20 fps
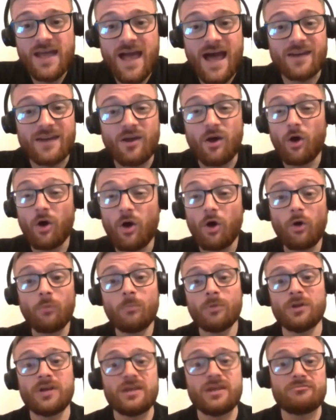And all
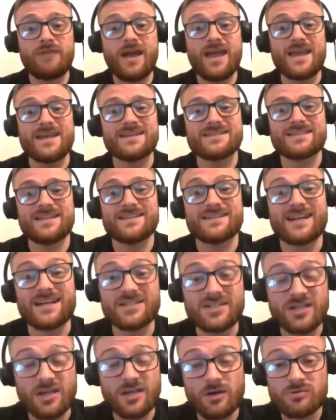money raised is
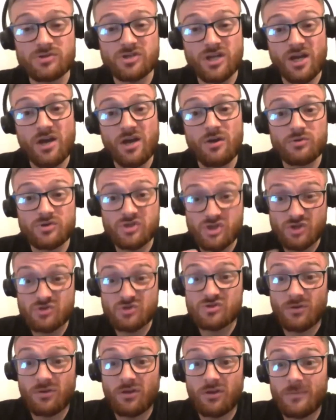actually going to go to
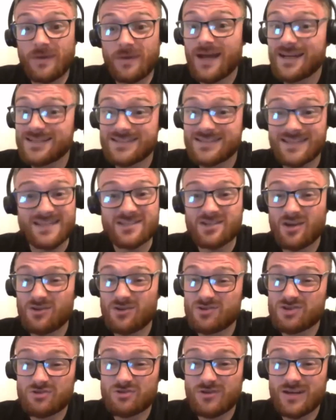Scunthorpe United. It's going
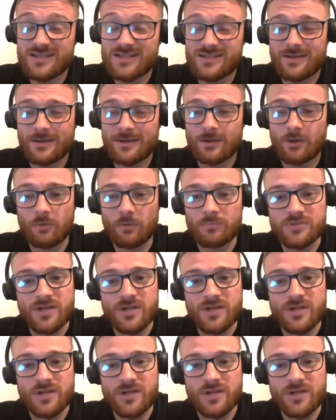straight to the club.